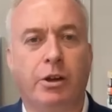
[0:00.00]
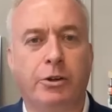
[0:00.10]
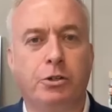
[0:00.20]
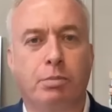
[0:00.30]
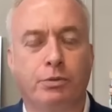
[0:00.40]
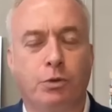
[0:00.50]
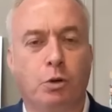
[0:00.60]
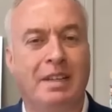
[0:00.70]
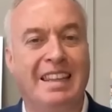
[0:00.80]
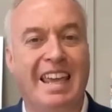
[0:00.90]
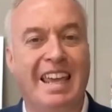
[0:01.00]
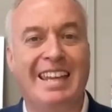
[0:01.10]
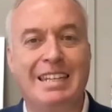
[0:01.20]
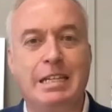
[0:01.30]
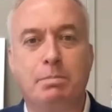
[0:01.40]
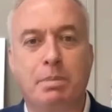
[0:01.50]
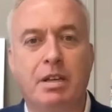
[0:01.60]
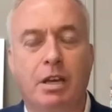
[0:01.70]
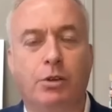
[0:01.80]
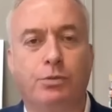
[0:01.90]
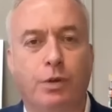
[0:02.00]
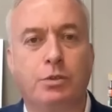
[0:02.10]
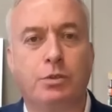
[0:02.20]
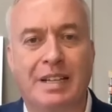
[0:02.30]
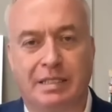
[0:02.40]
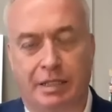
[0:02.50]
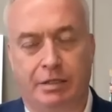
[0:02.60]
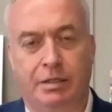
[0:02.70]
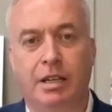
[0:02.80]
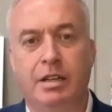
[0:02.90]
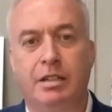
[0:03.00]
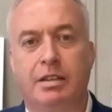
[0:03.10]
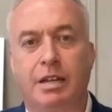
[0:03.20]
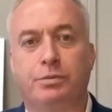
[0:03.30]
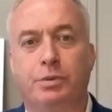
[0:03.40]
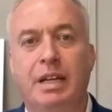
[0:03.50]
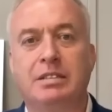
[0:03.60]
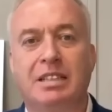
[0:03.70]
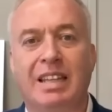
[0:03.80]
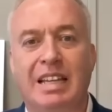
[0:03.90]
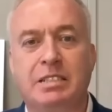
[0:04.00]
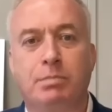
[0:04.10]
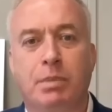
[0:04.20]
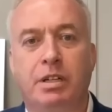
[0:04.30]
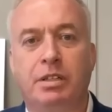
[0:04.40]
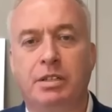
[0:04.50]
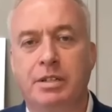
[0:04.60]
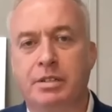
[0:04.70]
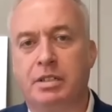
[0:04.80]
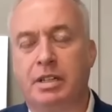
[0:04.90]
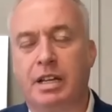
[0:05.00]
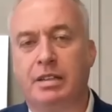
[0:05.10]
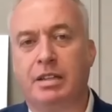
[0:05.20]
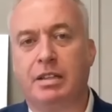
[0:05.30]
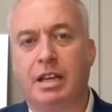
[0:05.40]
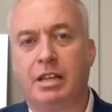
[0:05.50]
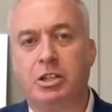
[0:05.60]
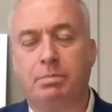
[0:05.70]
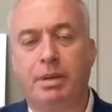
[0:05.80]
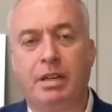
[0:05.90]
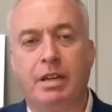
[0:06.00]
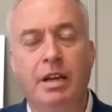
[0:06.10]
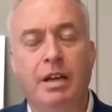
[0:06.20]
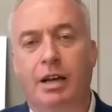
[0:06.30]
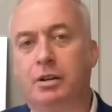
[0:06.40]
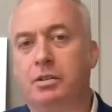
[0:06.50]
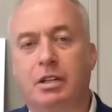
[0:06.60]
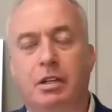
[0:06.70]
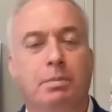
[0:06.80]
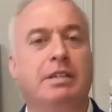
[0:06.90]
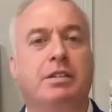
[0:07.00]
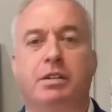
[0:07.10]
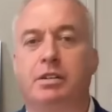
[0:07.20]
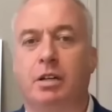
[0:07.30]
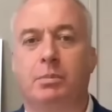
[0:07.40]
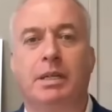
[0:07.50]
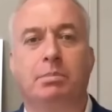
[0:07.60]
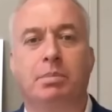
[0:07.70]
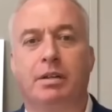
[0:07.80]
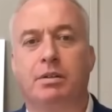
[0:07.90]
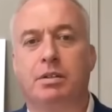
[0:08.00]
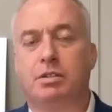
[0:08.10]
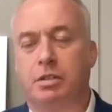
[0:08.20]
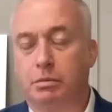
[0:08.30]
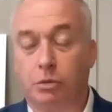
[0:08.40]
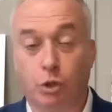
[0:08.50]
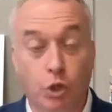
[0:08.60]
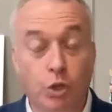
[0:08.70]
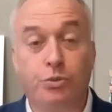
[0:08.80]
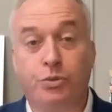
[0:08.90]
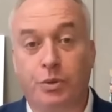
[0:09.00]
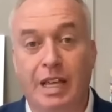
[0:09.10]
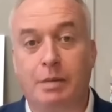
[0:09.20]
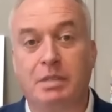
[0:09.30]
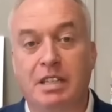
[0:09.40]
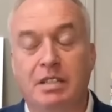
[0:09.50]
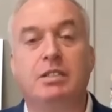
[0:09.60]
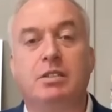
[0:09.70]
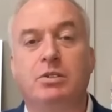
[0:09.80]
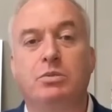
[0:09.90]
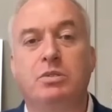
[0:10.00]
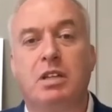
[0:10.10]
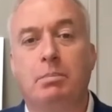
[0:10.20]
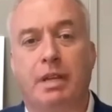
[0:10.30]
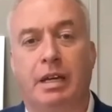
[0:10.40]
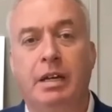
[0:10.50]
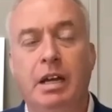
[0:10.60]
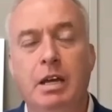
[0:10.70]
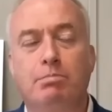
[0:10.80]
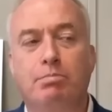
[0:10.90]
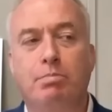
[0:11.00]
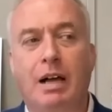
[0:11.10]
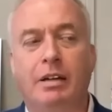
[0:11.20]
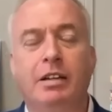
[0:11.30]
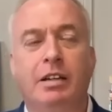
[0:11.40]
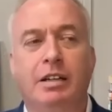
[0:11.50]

underperforming the NDP in fundraising. They've raised less money year to date than the NDP. I know they got a big dinner coming up later this year. Good for them. You need to do something. But